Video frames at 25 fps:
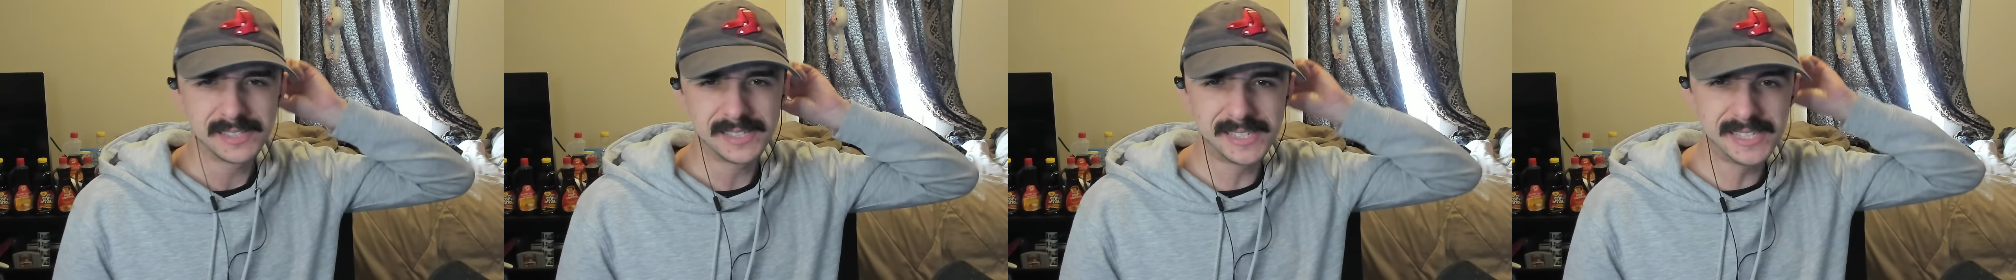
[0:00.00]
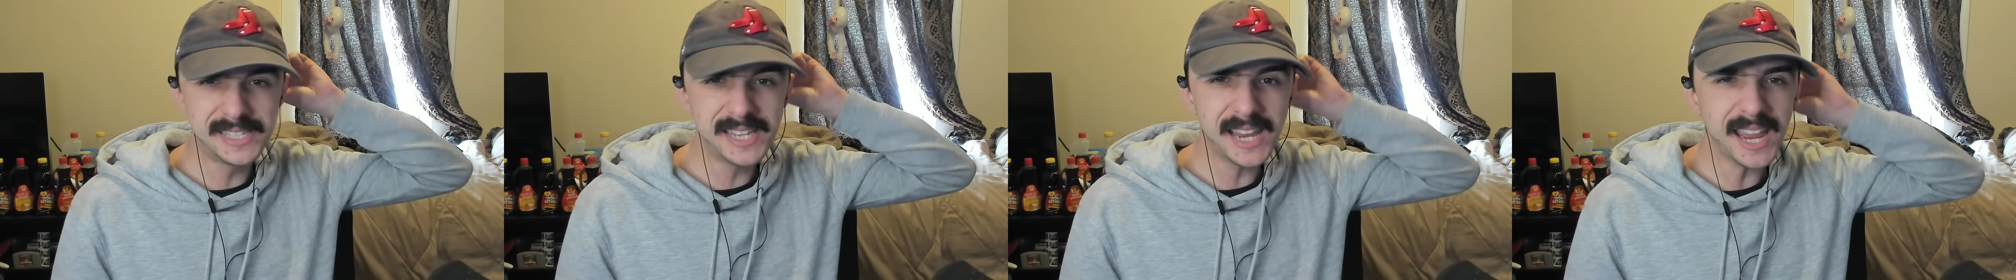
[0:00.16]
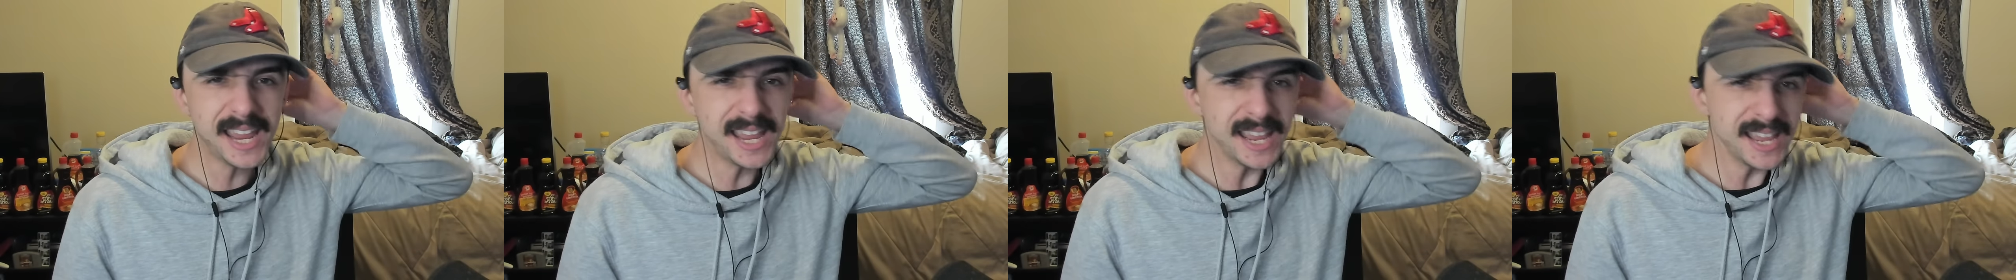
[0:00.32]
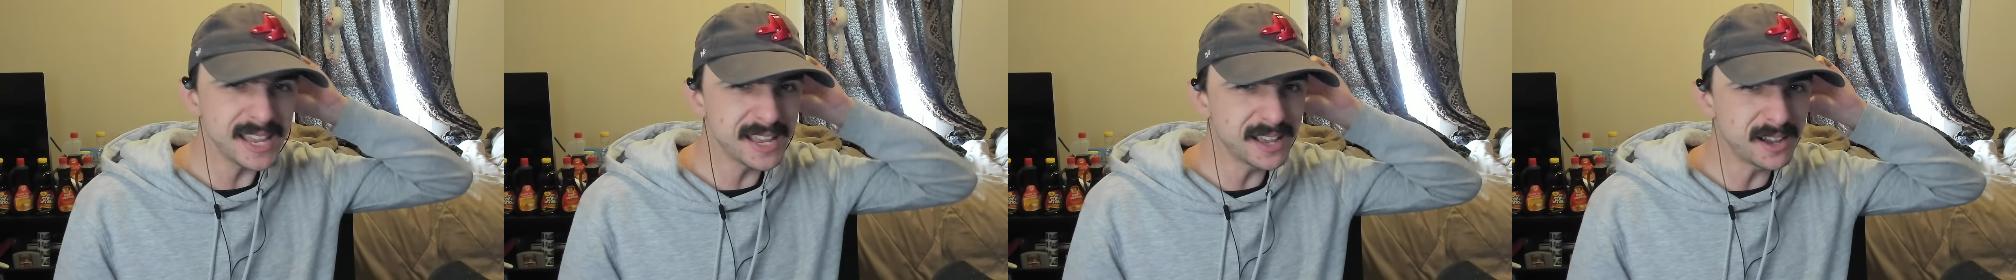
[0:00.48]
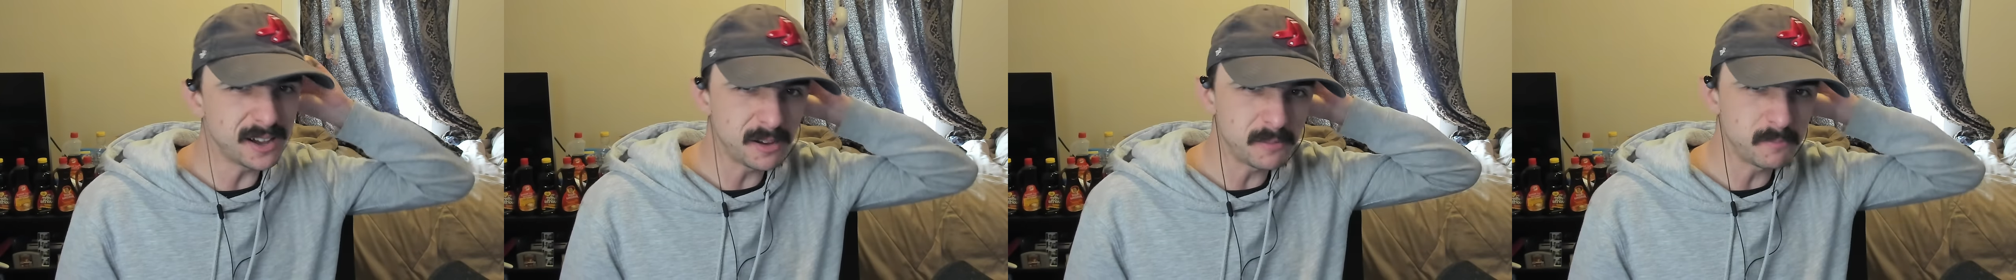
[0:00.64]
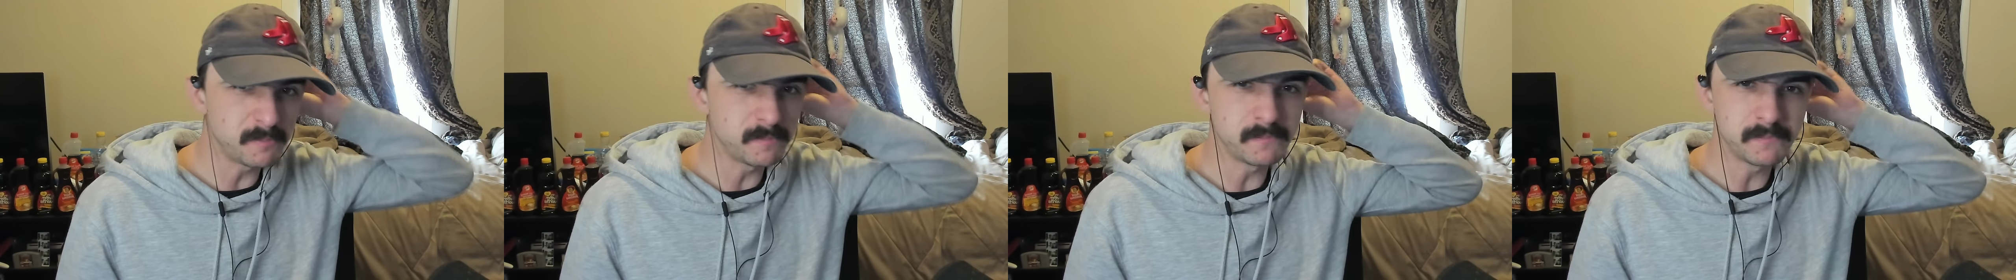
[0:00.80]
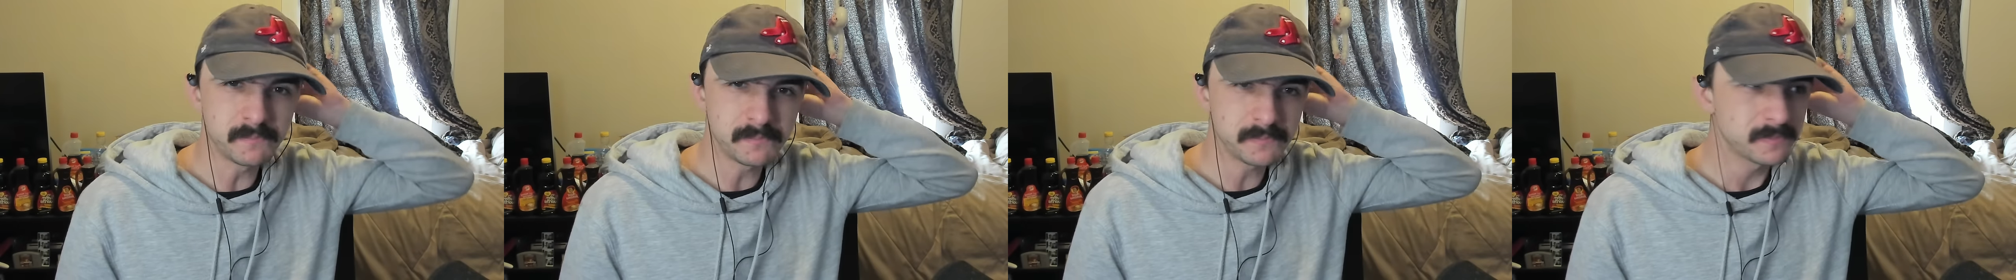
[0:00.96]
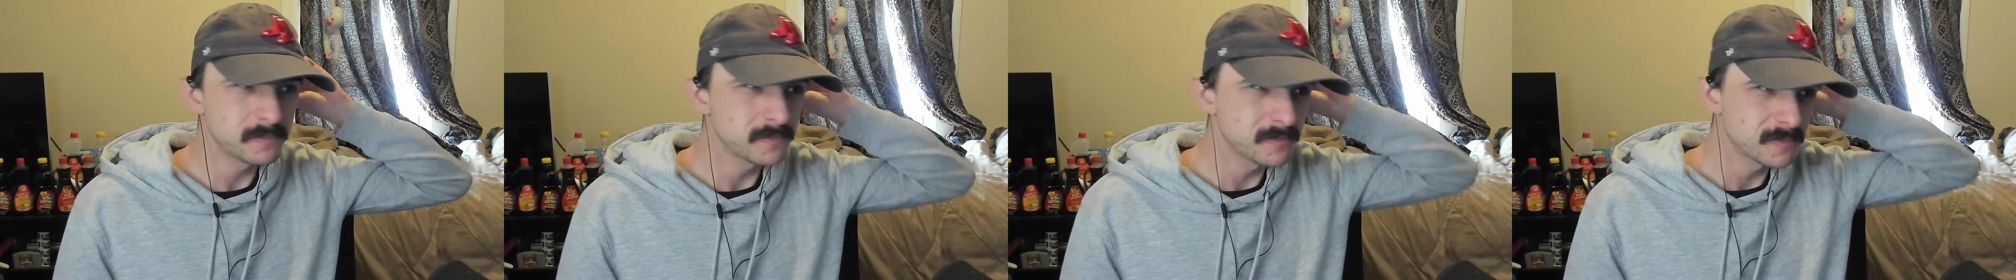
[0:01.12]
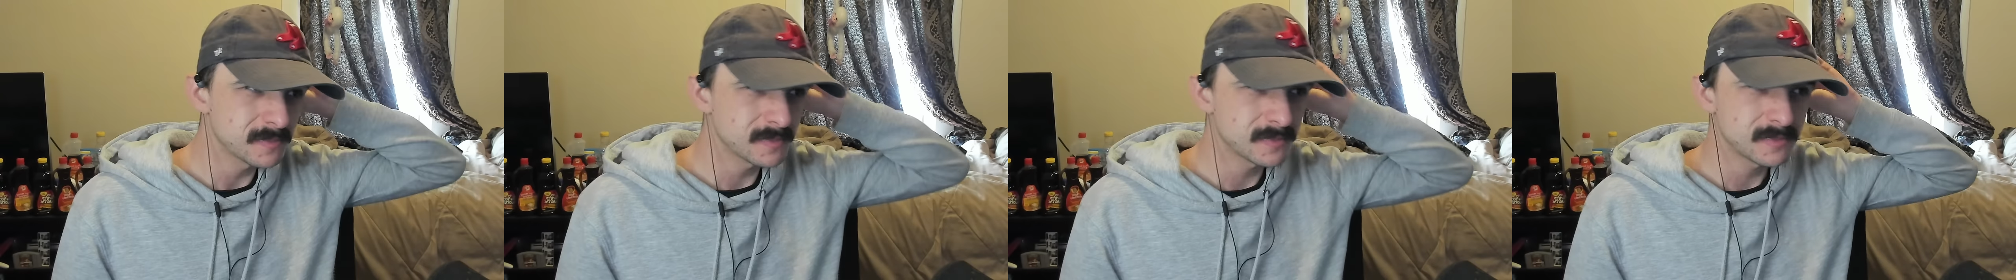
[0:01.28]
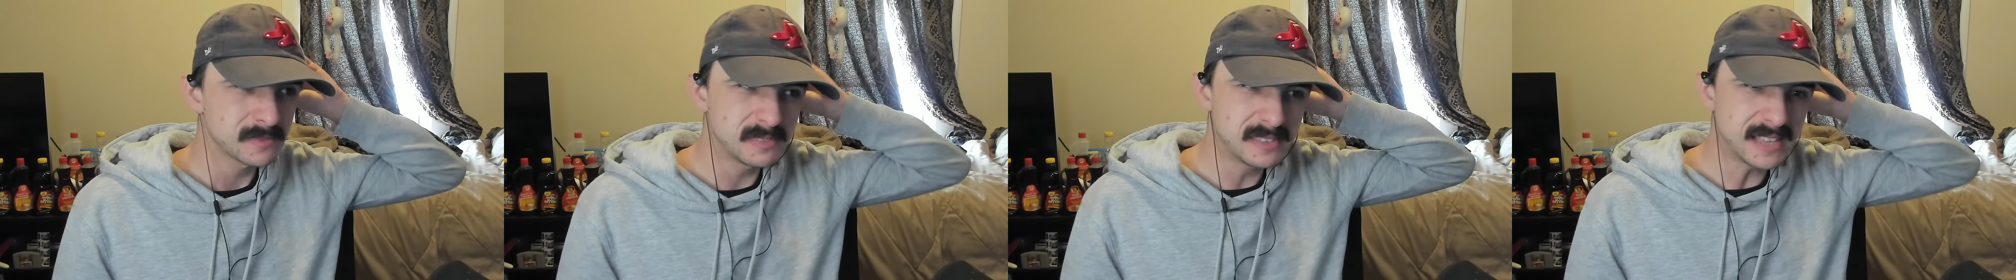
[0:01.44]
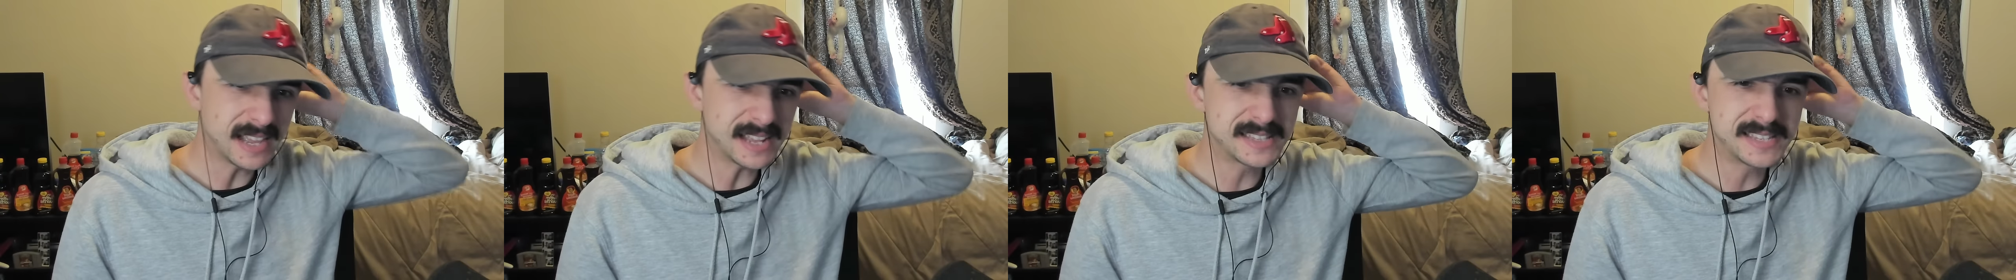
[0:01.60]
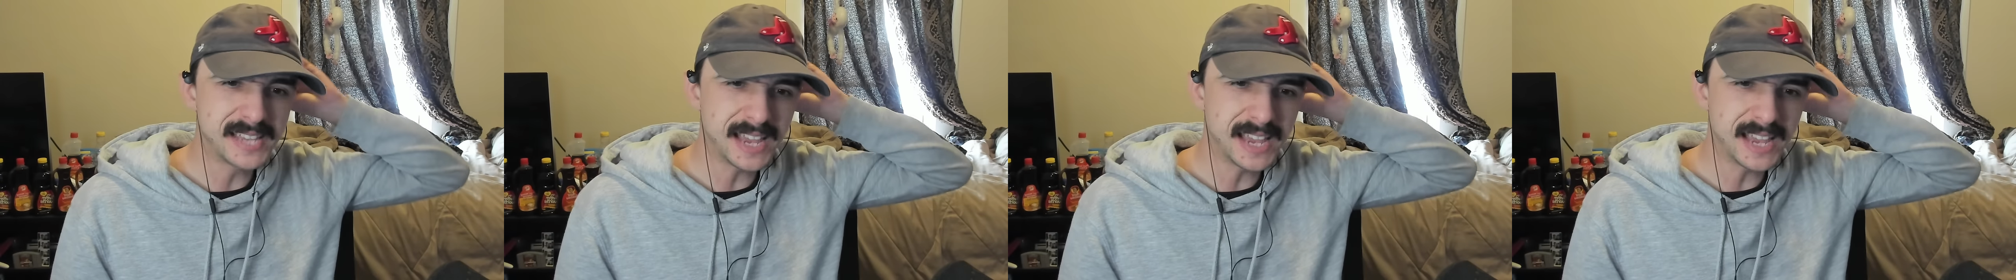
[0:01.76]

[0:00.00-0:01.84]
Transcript: Damn. That